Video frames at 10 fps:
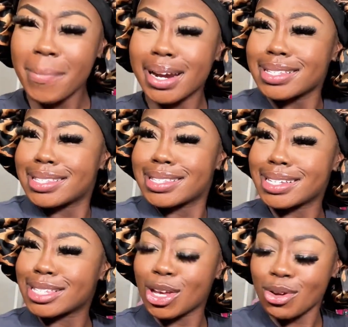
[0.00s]
but it's,
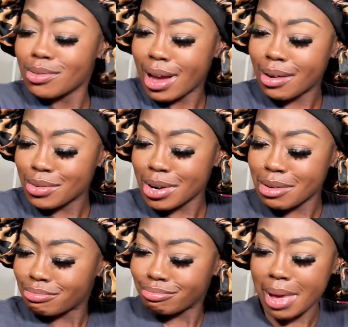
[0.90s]
it's cute though. You know,
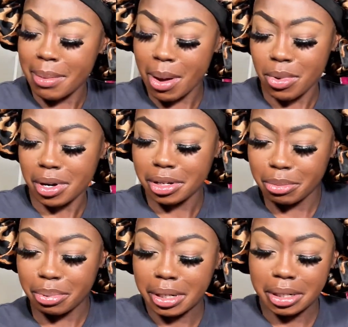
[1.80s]
maybe I want to
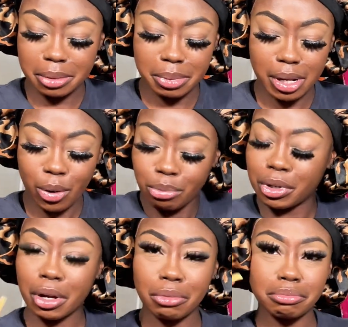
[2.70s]
put a little, you
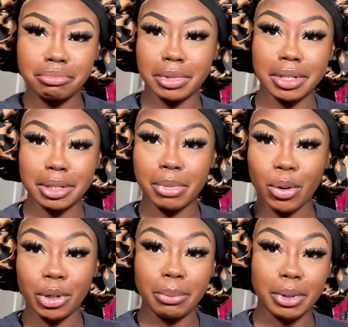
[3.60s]
know, little
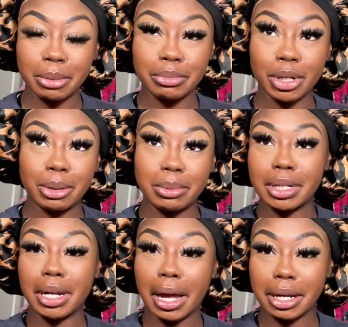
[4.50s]
bohemian, you know,
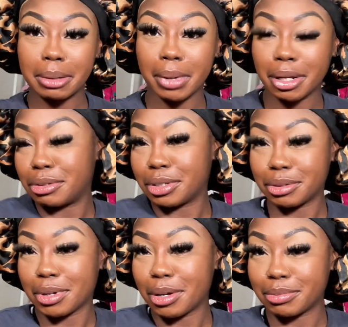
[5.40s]
little lock in my, you know,
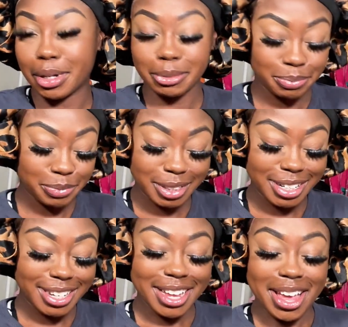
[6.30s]
I don't know.
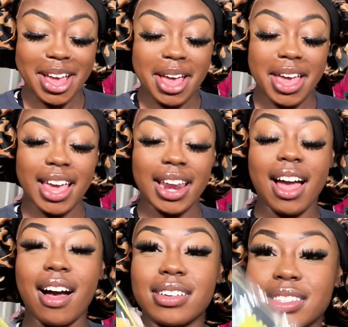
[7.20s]
And it
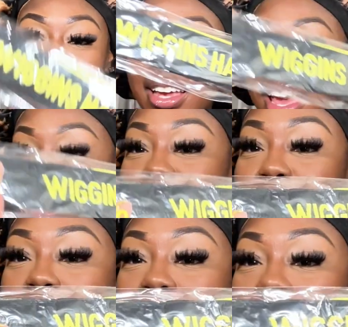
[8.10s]
also gave
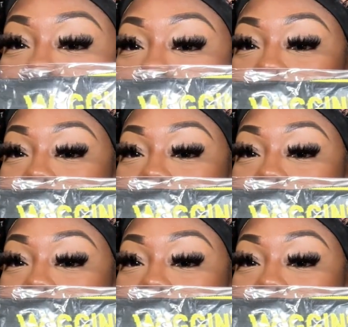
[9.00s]
me